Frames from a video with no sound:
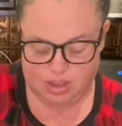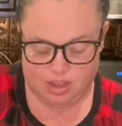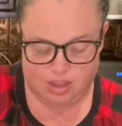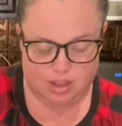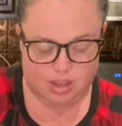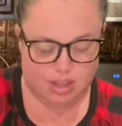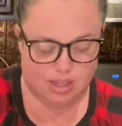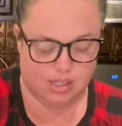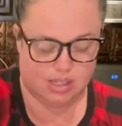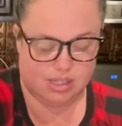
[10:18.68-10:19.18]

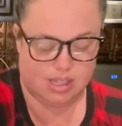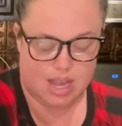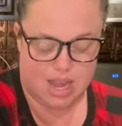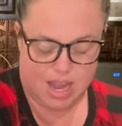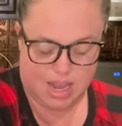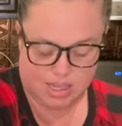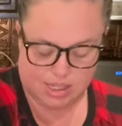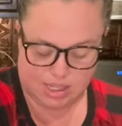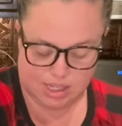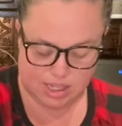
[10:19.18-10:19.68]

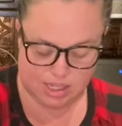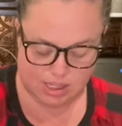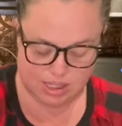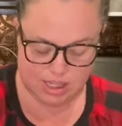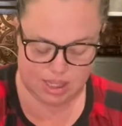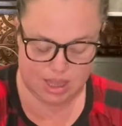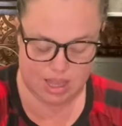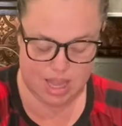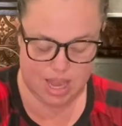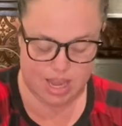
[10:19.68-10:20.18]
size
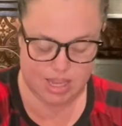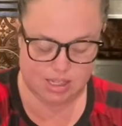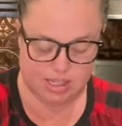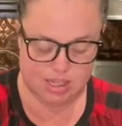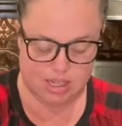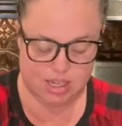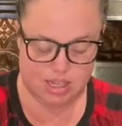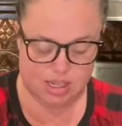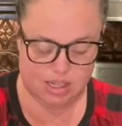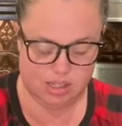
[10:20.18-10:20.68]

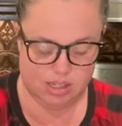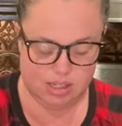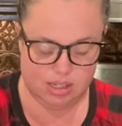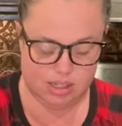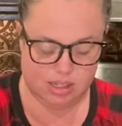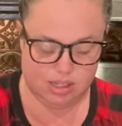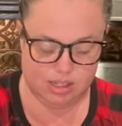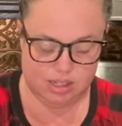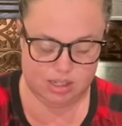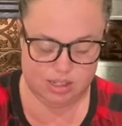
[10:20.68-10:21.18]
slices,
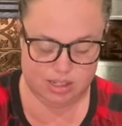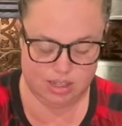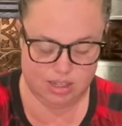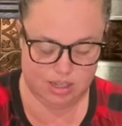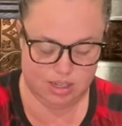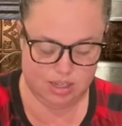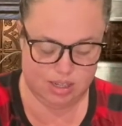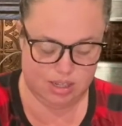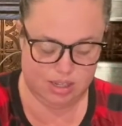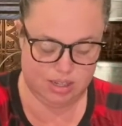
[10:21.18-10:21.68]

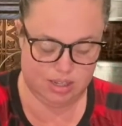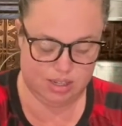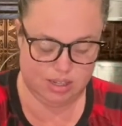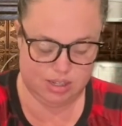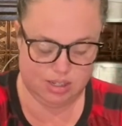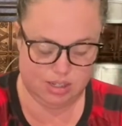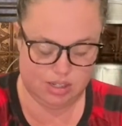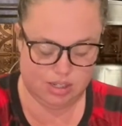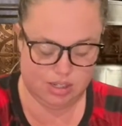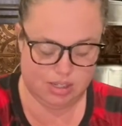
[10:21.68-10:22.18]

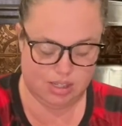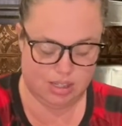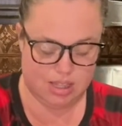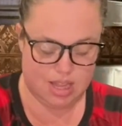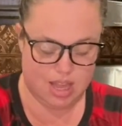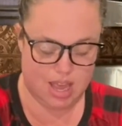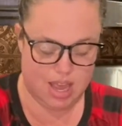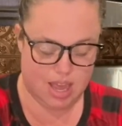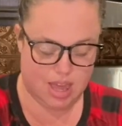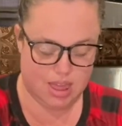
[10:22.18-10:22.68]
just
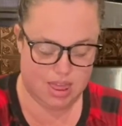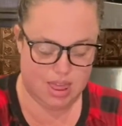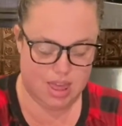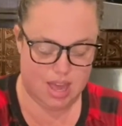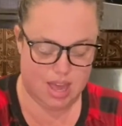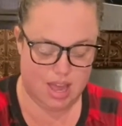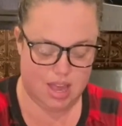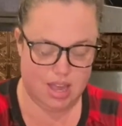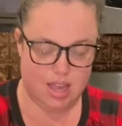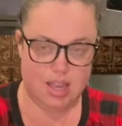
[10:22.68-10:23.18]
like
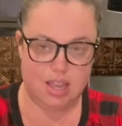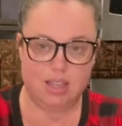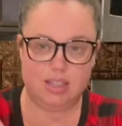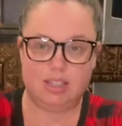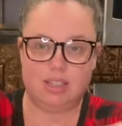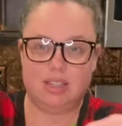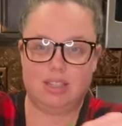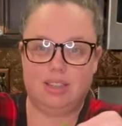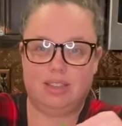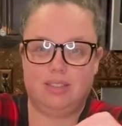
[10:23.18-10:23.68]
that.
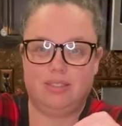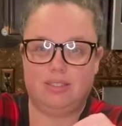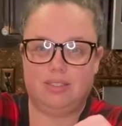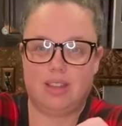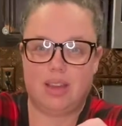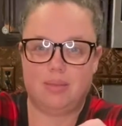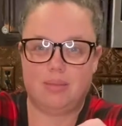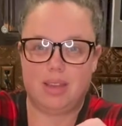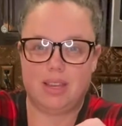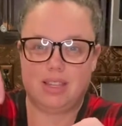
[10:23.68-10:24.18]
If
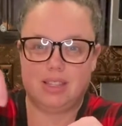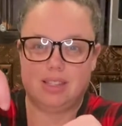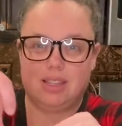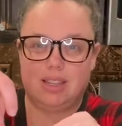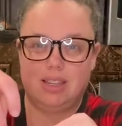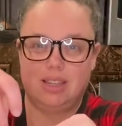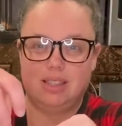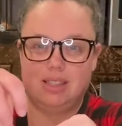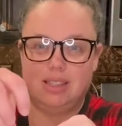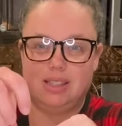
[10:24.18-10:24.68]
that makes
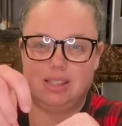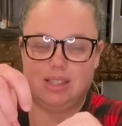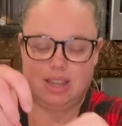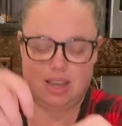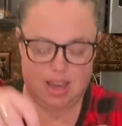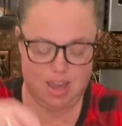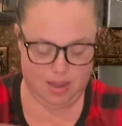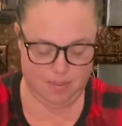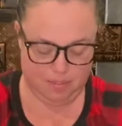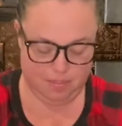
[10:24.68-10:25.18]
sense, okay?